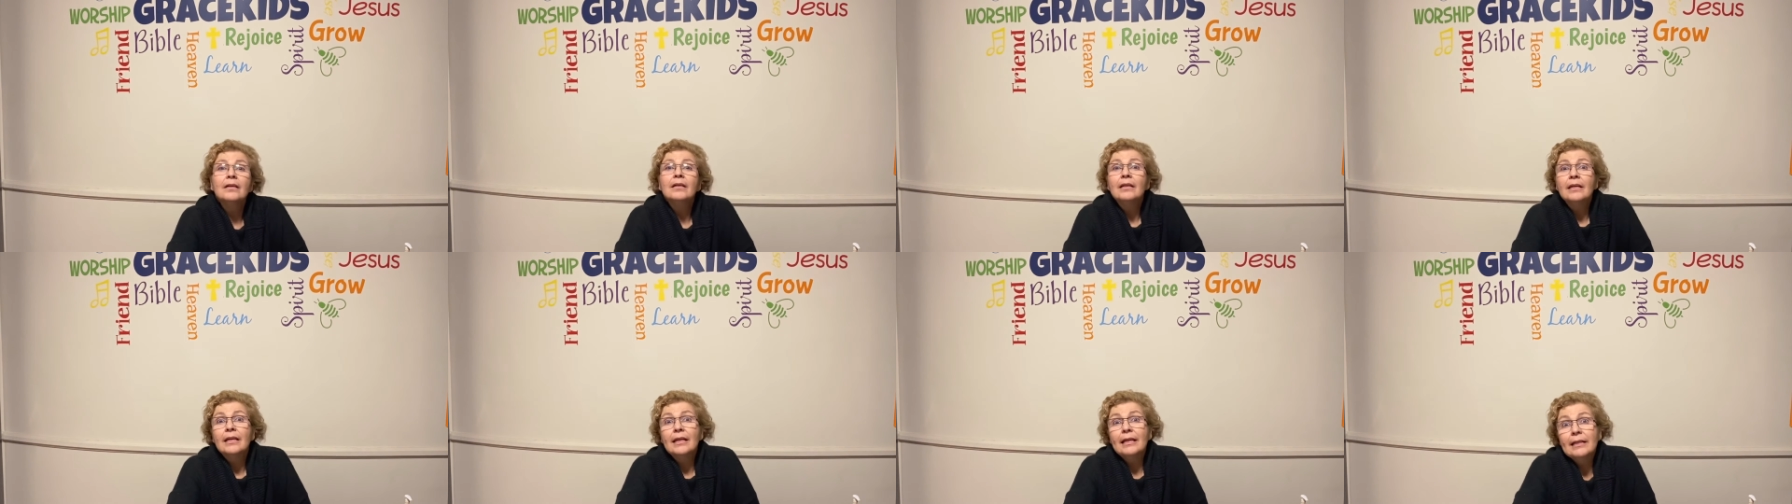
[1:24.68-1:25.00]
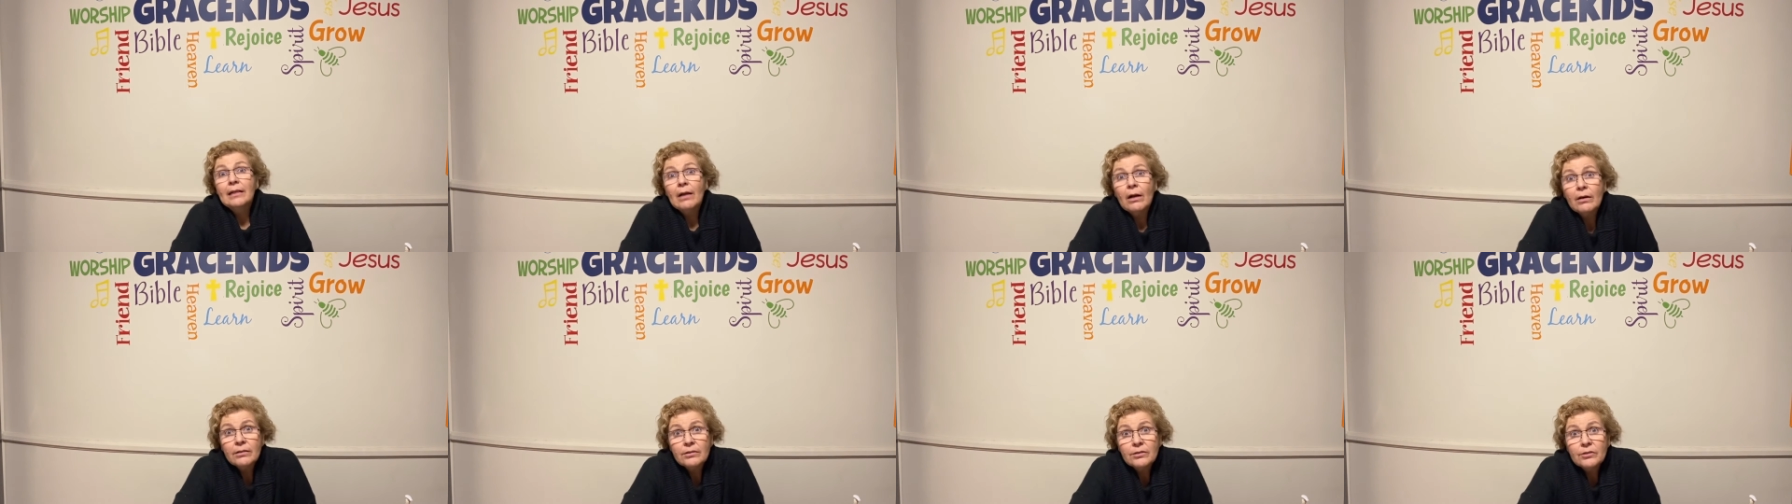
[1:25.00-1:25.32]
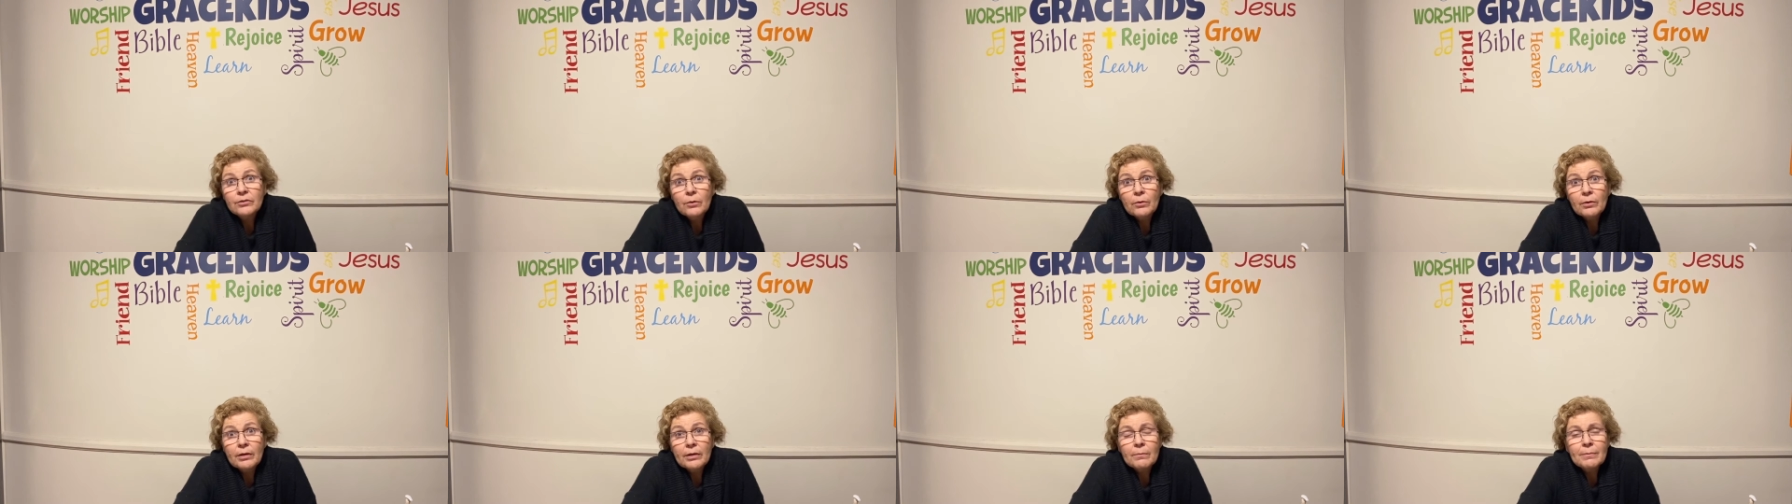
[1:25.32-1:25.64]
in our
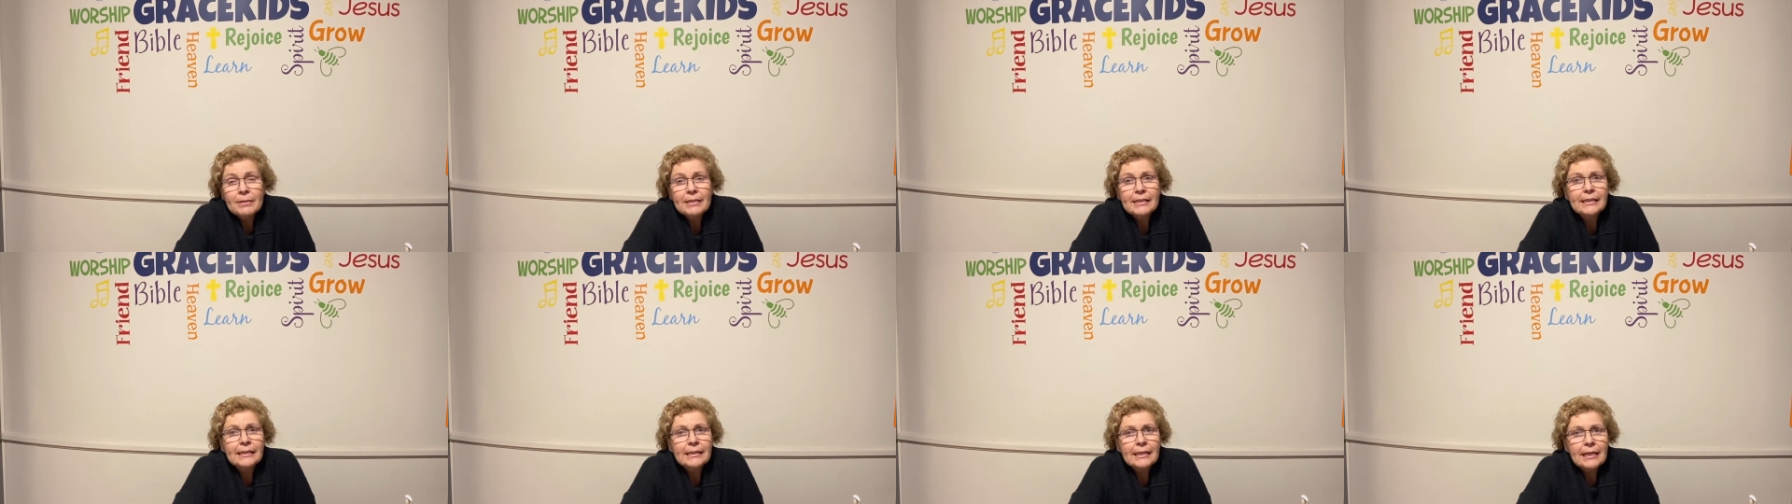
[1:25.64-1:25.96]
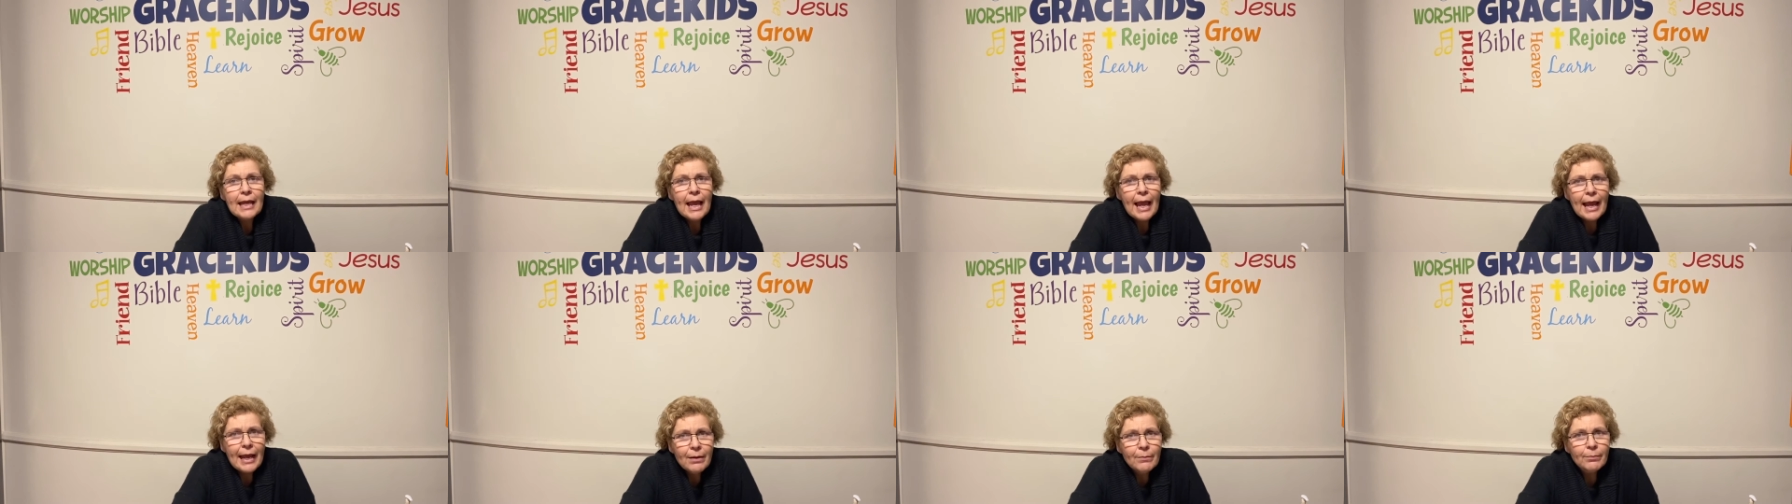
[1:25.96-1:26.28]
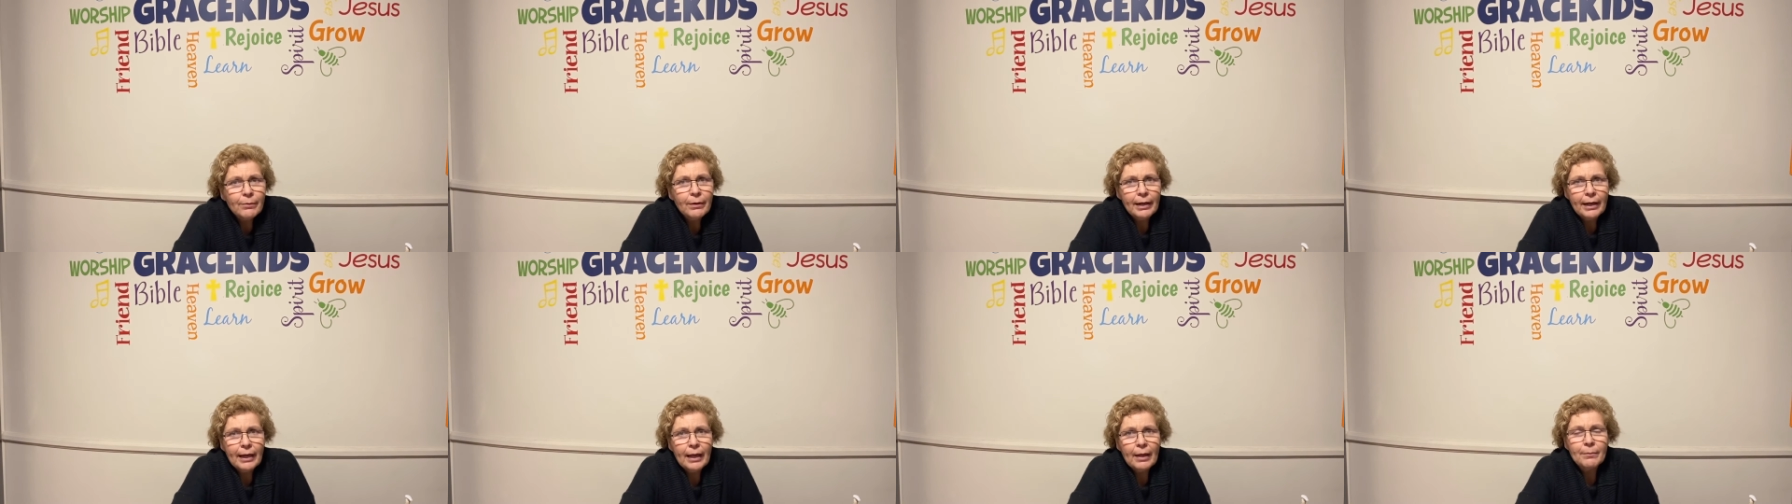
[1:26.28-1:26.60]
story, we see
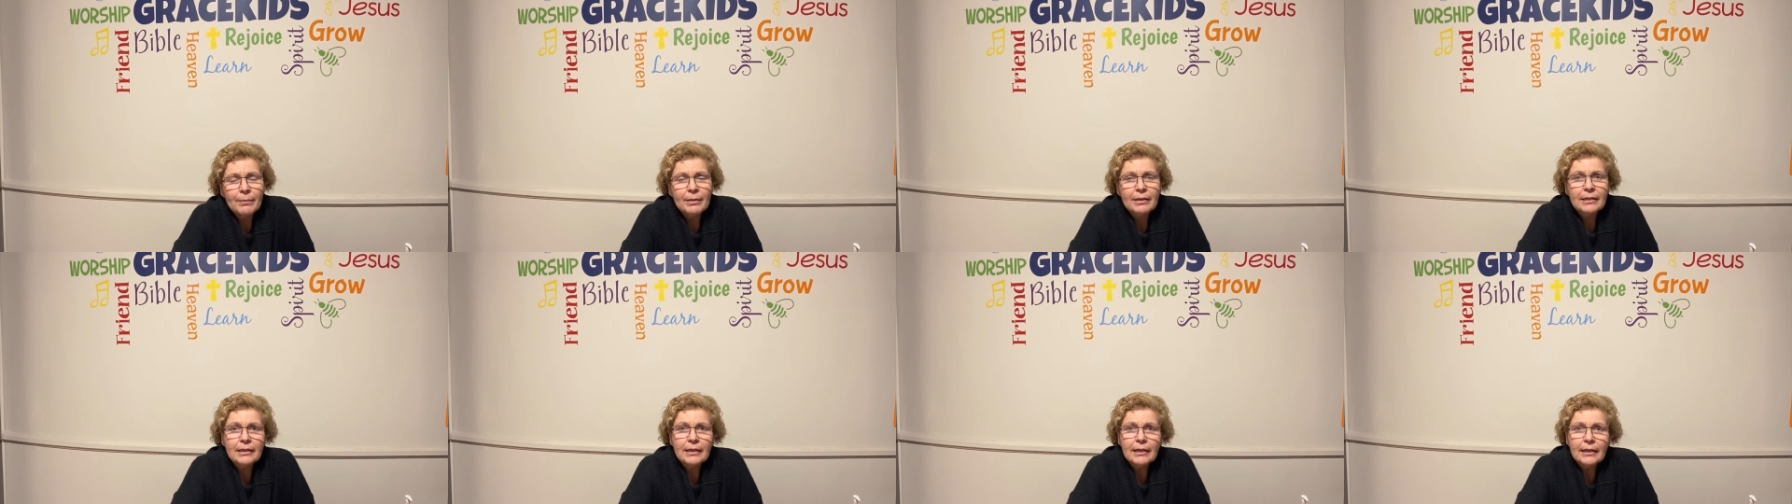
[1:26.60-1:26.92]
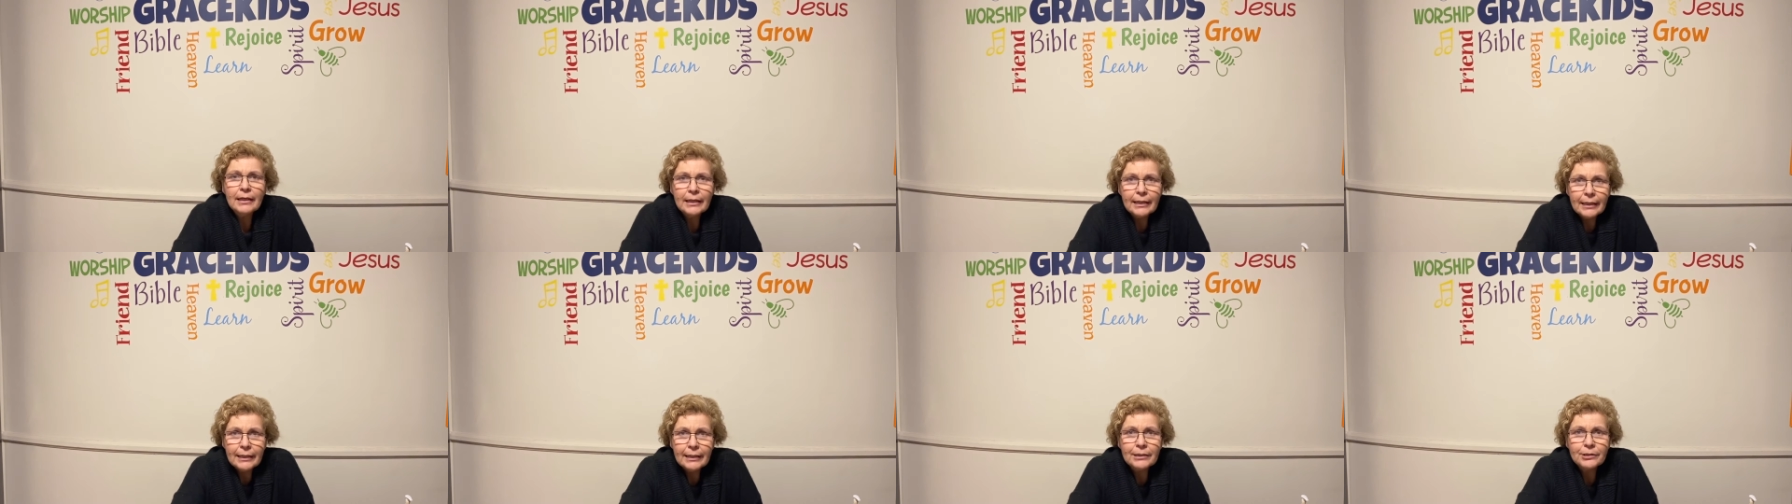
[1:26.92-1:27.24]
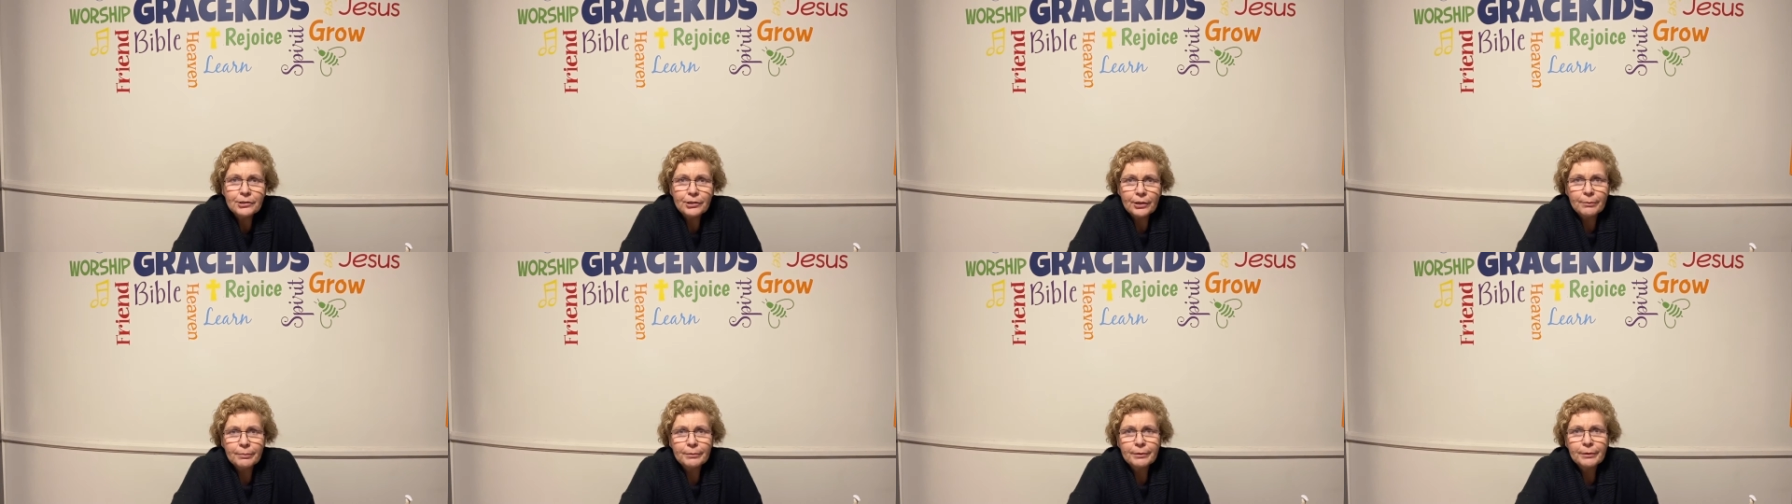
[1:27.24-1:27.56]
Abraham in Egypt.